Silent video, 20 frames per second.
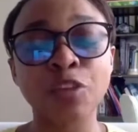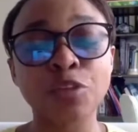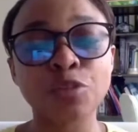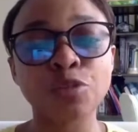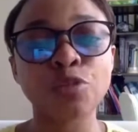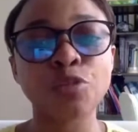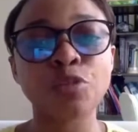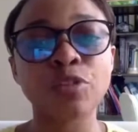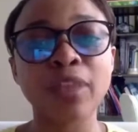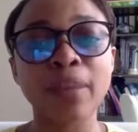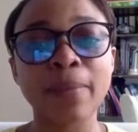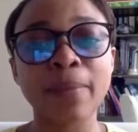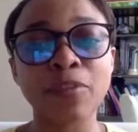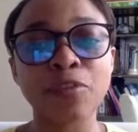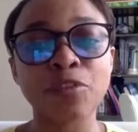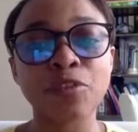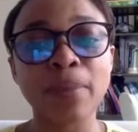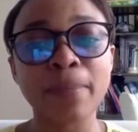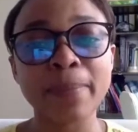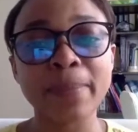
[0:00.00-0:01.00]
through
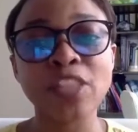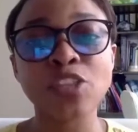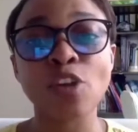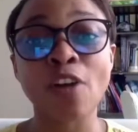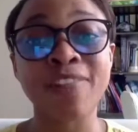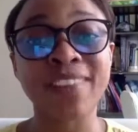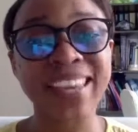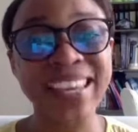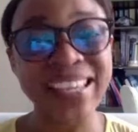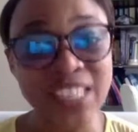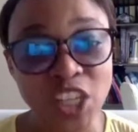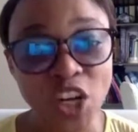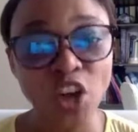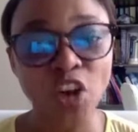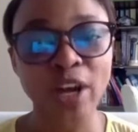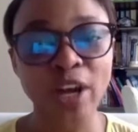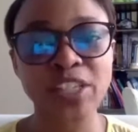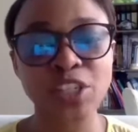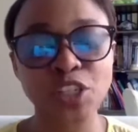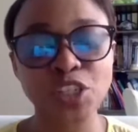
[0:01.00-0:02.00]
the means of
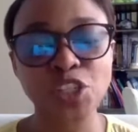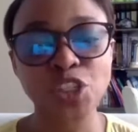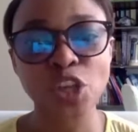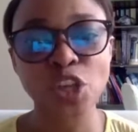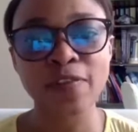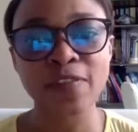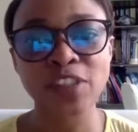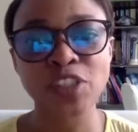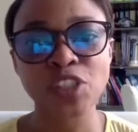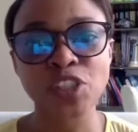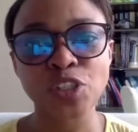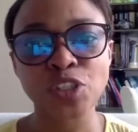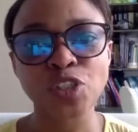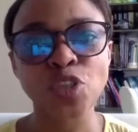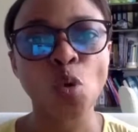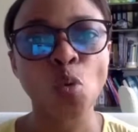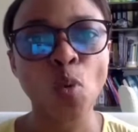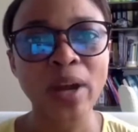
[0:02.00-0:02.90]
integrated services.